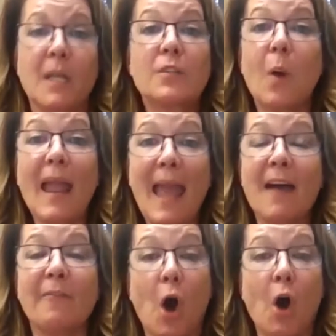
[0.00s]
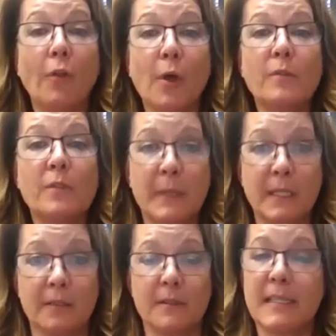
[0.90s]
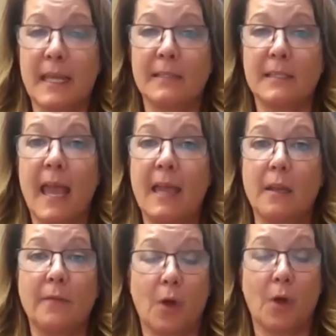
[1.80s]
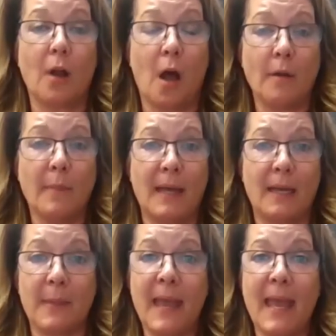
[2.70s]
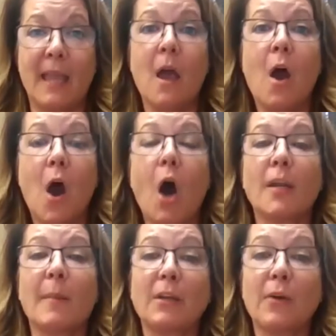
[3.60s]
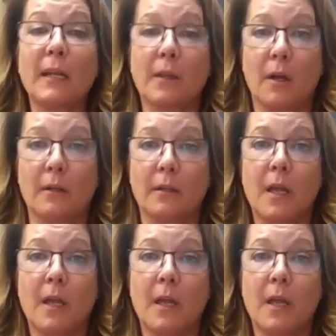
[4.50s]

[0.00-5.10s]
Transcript: So I have all those bills sent, and they're on automatic pay onto my credit card.